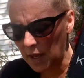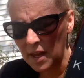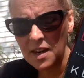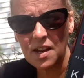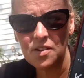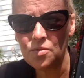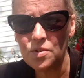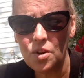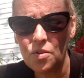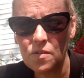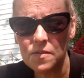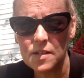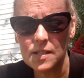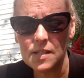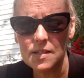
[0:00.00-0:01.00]
And I don't know if
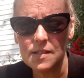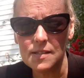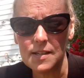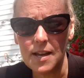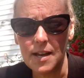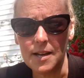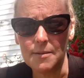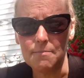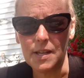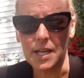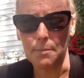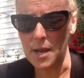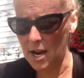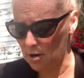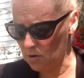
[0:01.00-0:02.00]
this is like
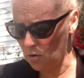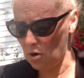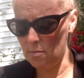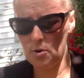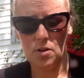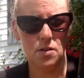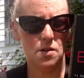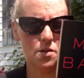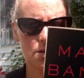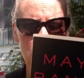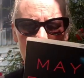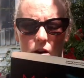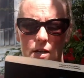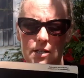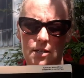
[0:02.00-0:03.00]
paranormal or
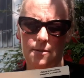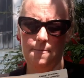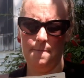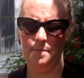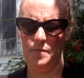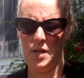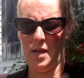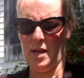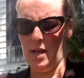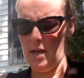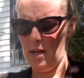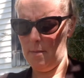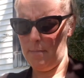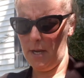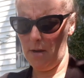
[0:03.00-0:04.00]
not.
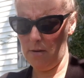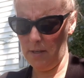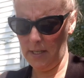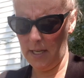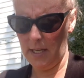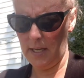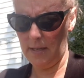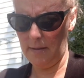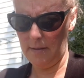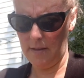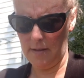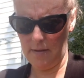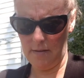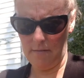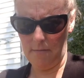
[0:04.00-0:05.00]
Apparently,
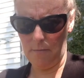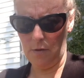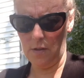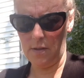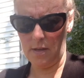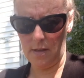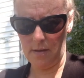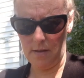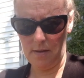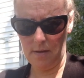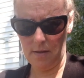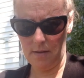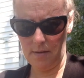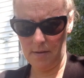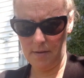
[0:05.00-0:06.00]
well, the
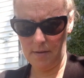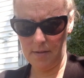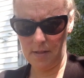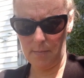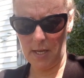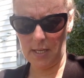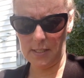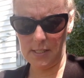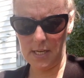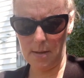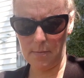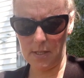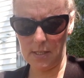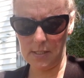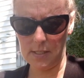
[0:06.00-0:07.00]
man's name
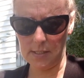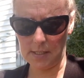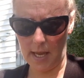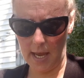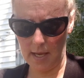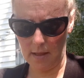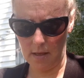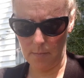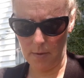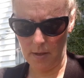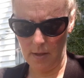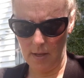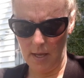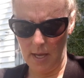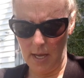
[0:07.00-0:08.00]
in this is Caleb,
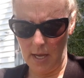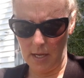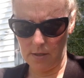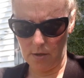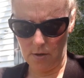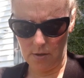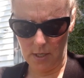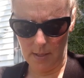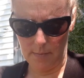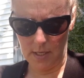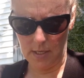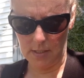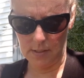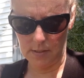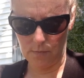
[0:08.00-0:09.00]
and her name
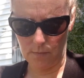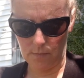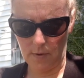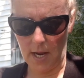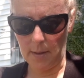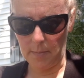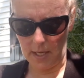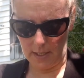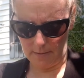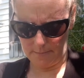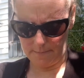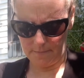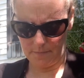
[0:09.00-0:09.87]
is Raimi.